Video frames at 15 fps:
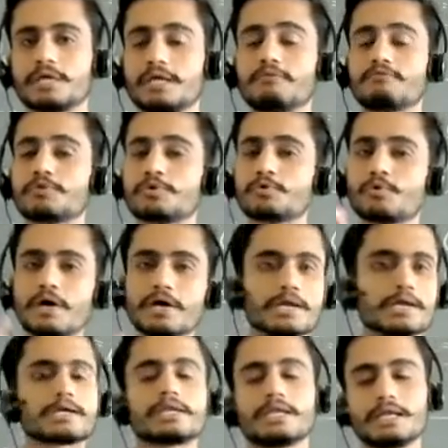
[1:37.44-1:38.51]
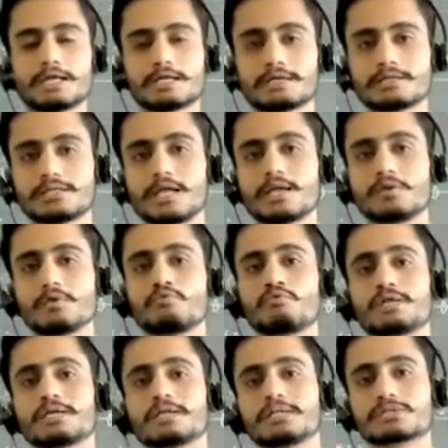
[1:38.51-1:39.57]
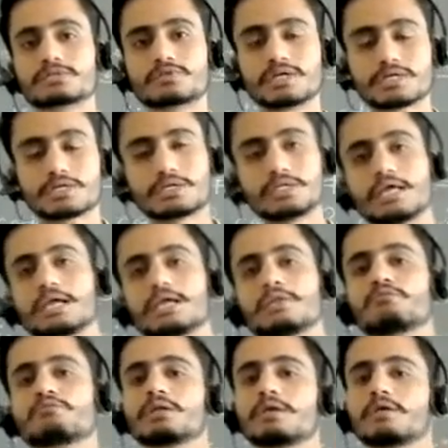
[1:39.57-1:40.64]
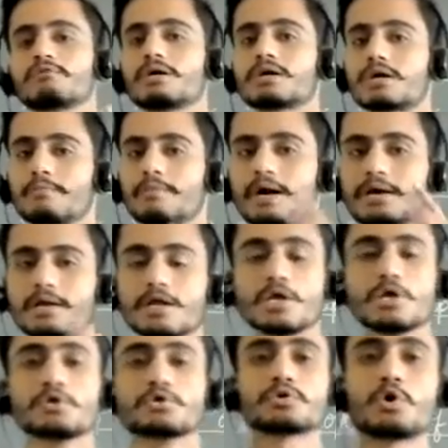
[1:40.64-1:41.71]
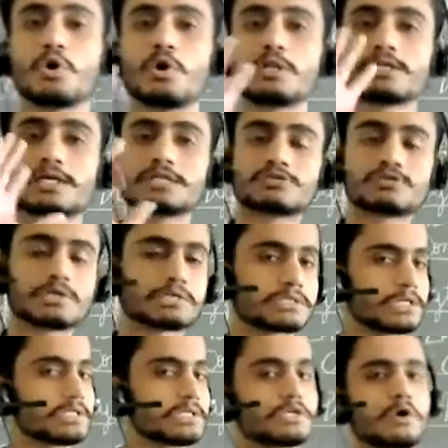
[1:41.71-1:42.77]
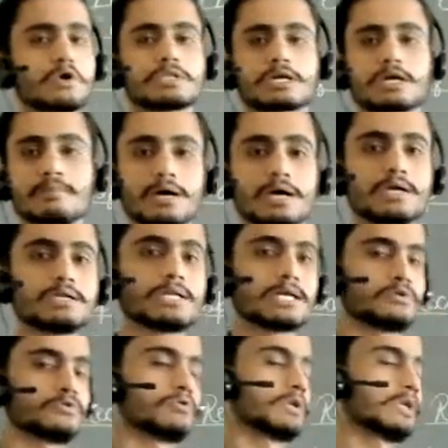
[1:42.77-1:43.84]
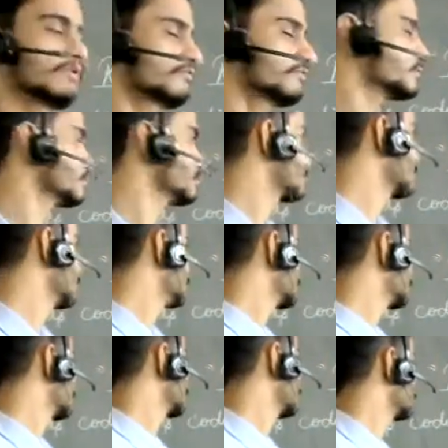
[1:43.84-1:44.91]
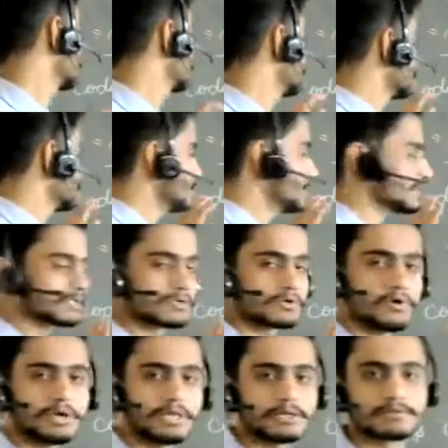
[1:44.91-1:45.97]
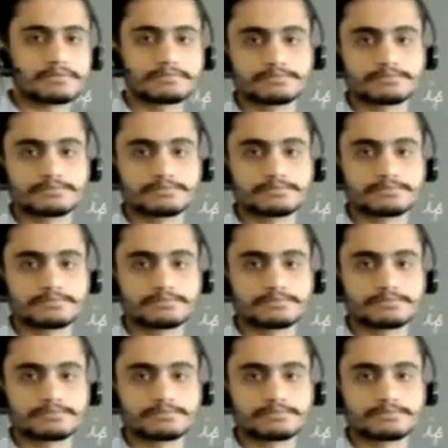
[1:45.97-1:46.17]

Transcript: If you are a creator, then you will instruct, then you will give a command. So all the instructions, all the command that you give to the computer system is known as coding.